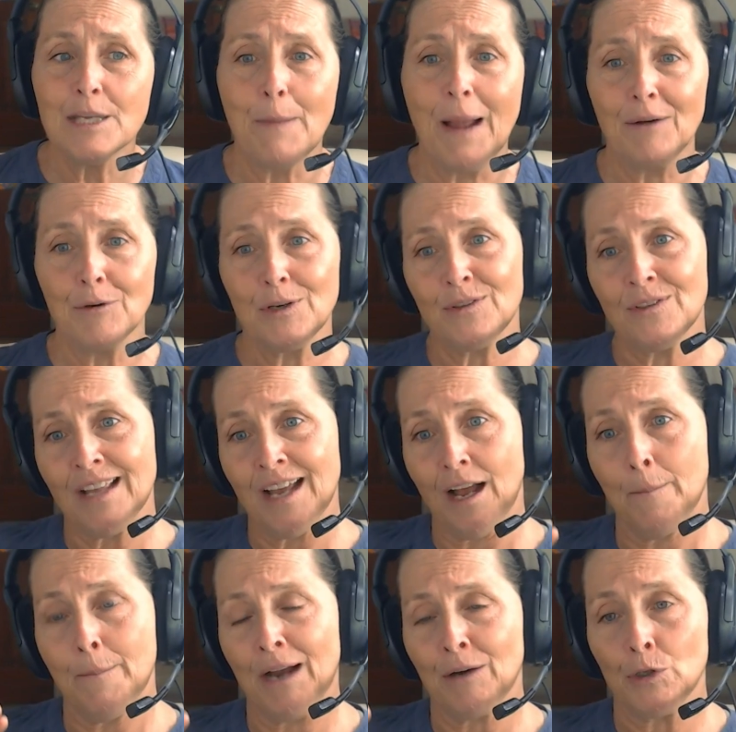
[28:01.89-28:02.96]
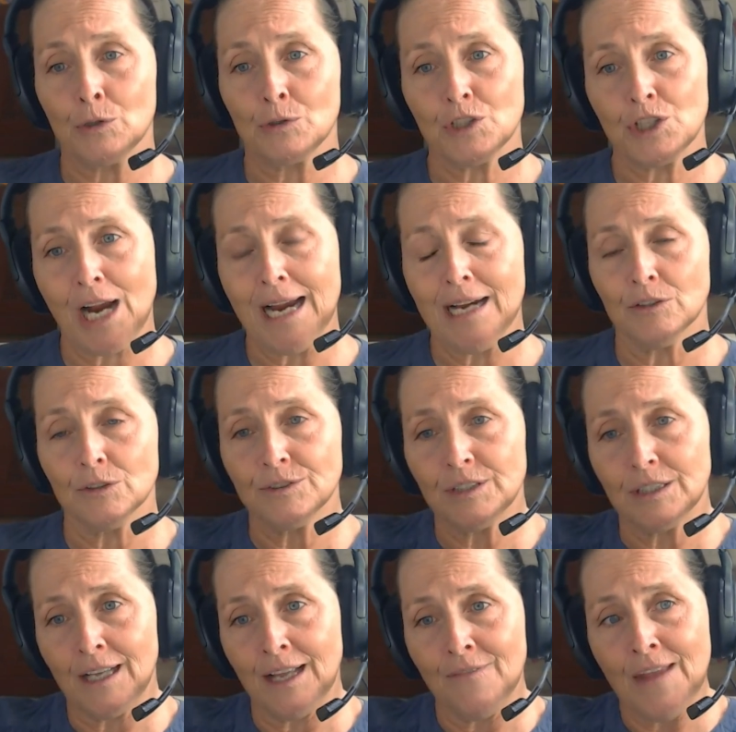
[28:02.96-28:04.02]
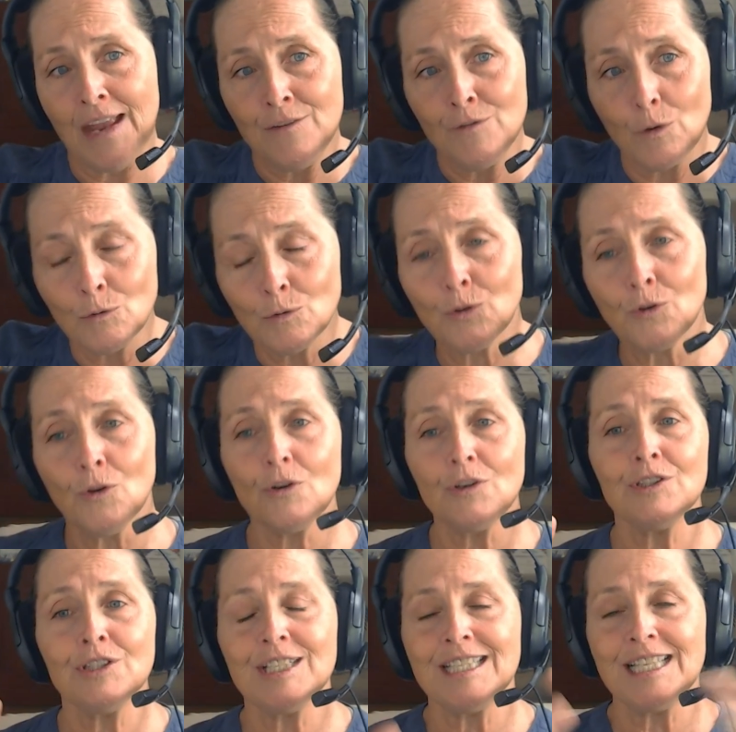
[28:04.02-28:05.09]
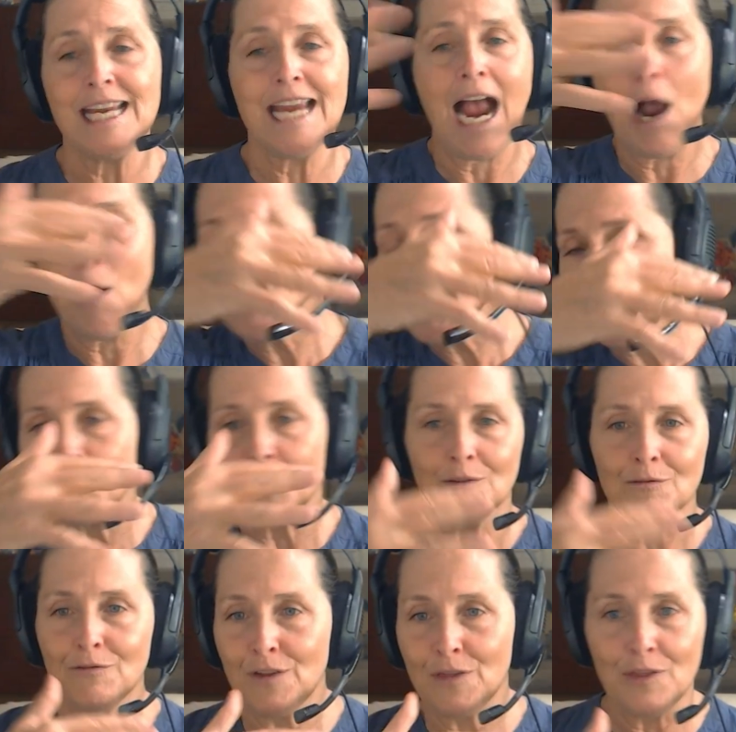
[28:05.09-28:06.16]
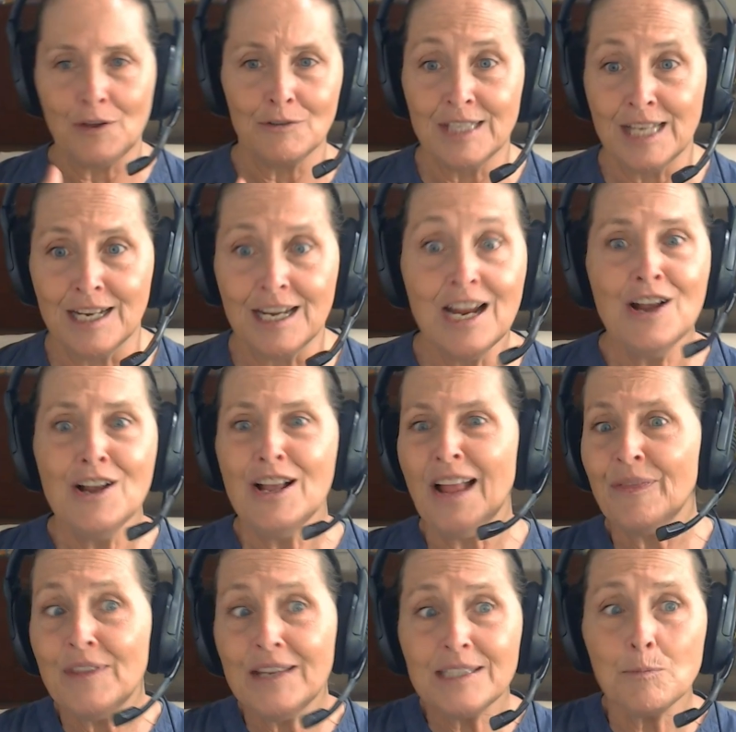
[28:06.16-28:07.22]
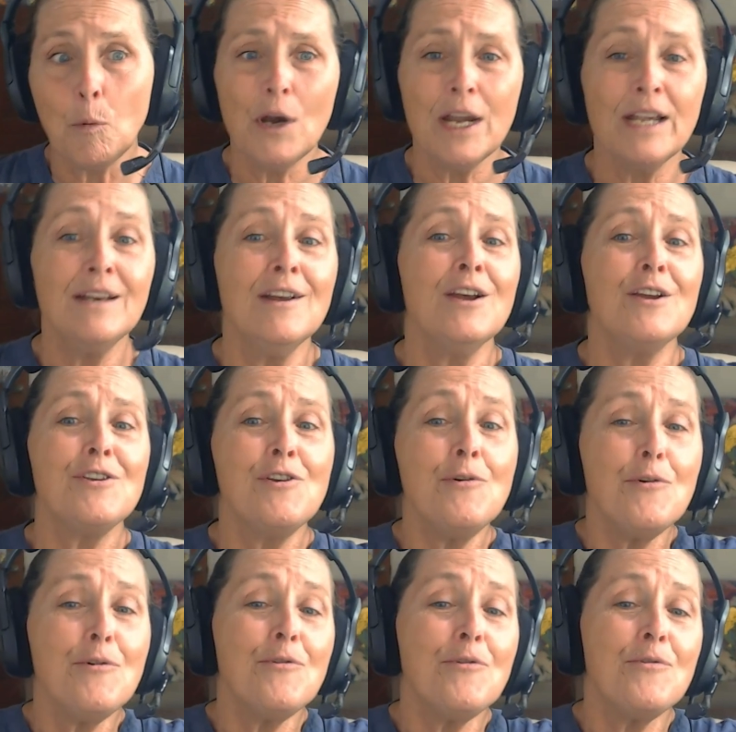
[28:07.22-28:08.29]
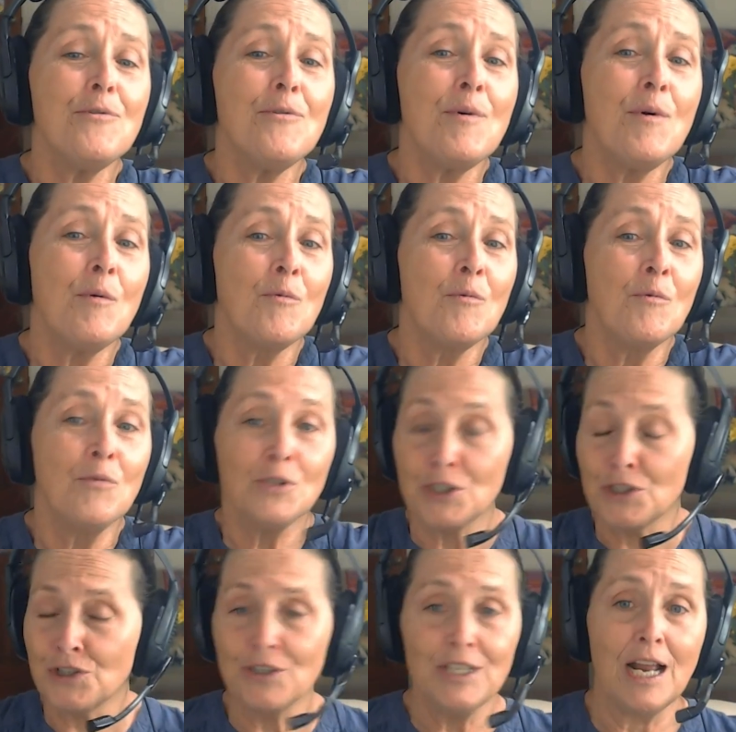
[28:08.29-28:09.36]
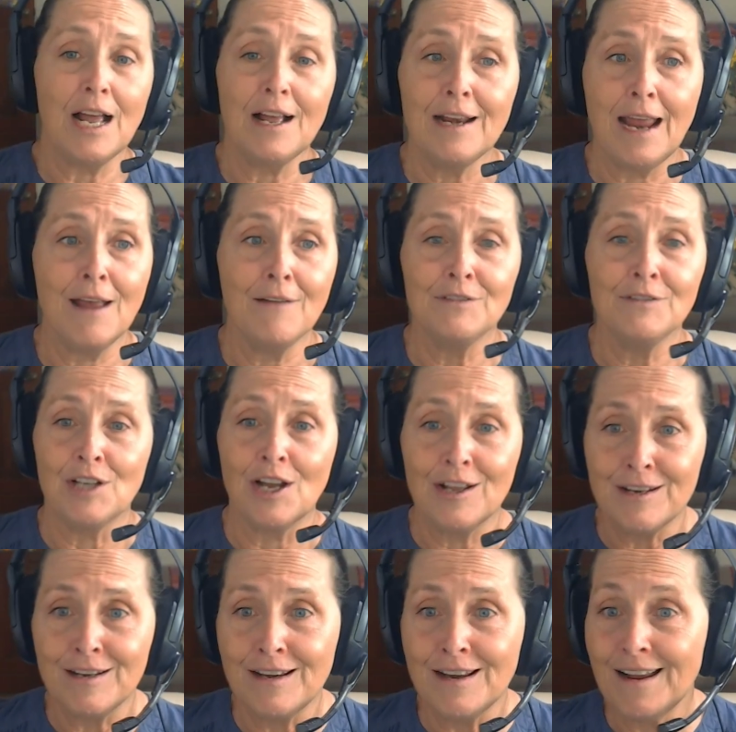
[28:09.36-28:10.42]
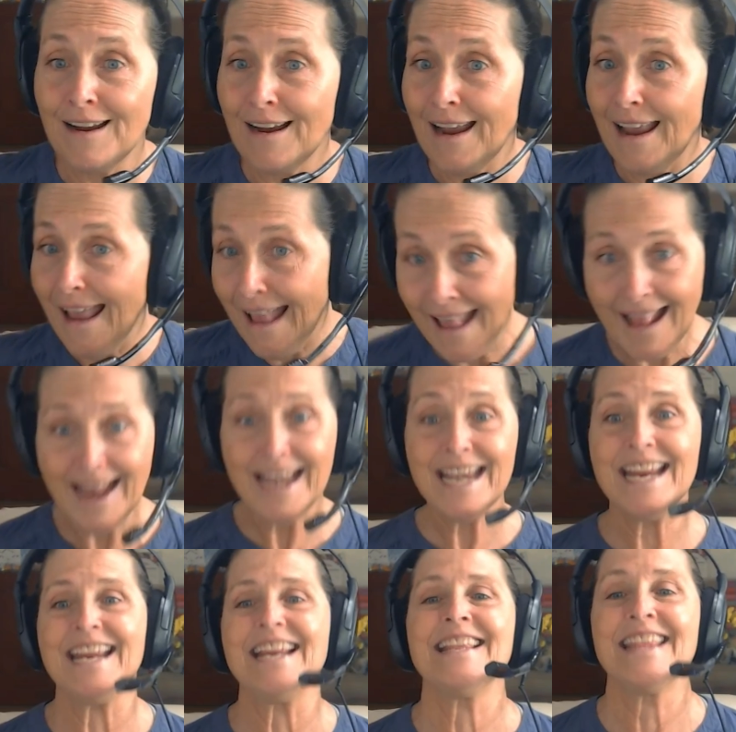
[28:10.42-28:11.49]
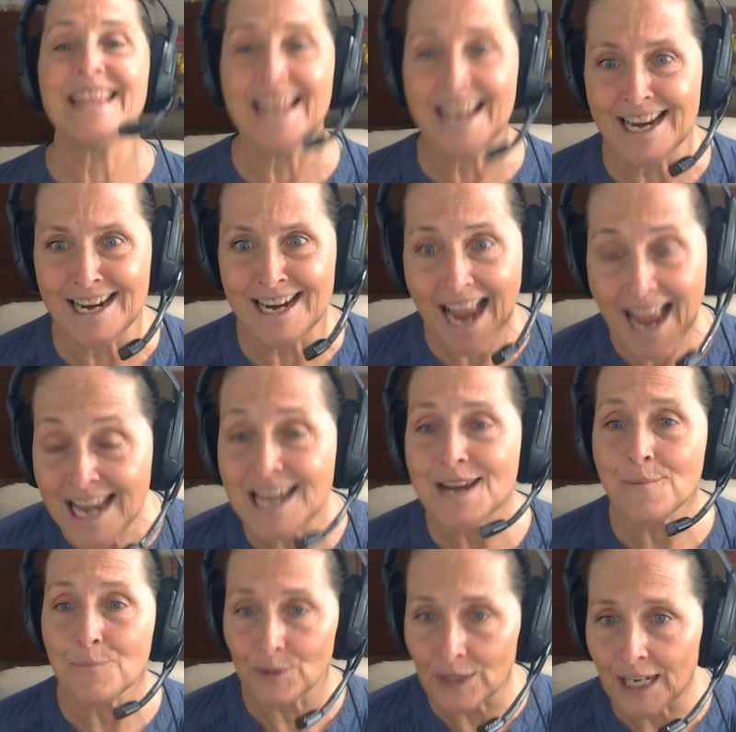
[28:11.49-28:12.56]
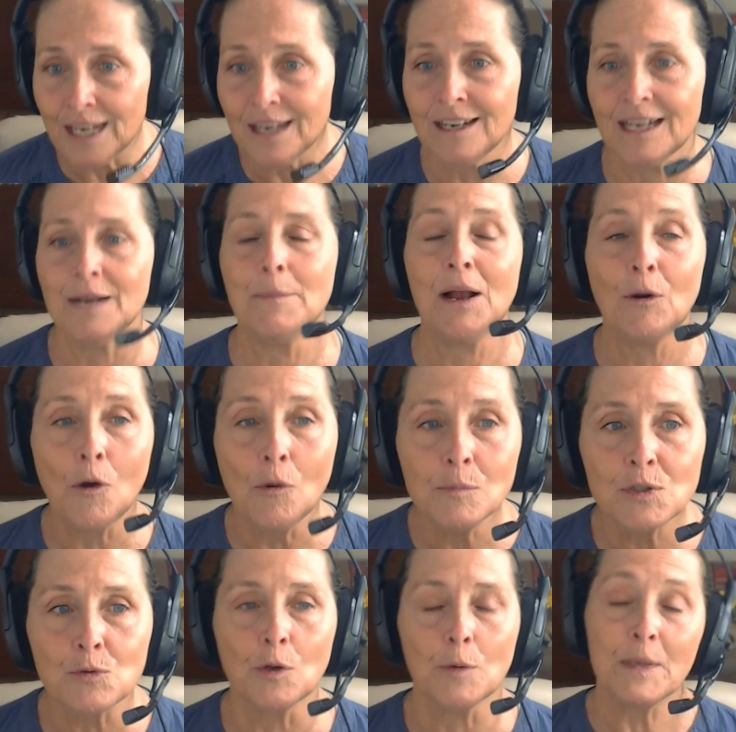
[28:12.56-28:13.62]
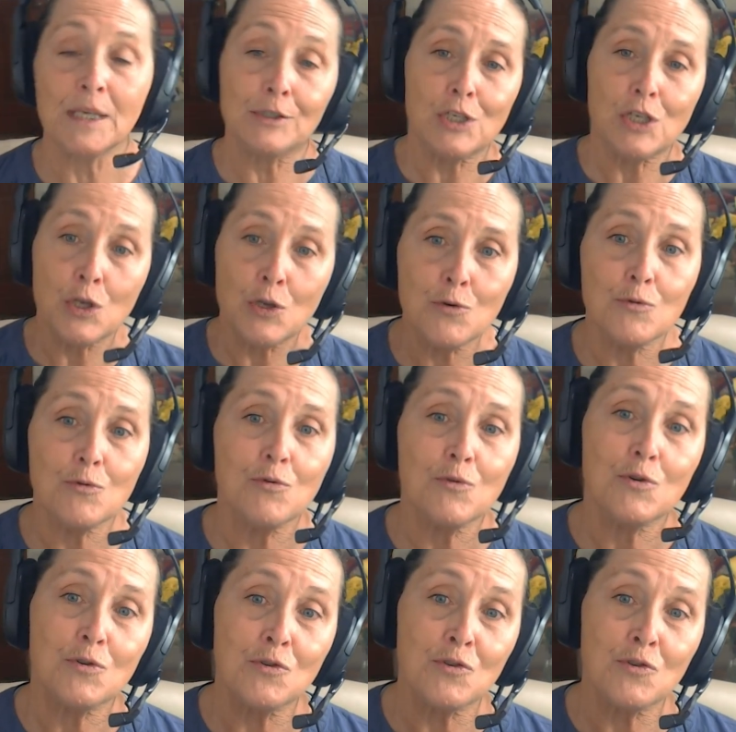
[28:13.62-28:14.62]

about your child, and then look to see how you can fit those in. At this point, you should not have done anything, any planning about homeschooling, because you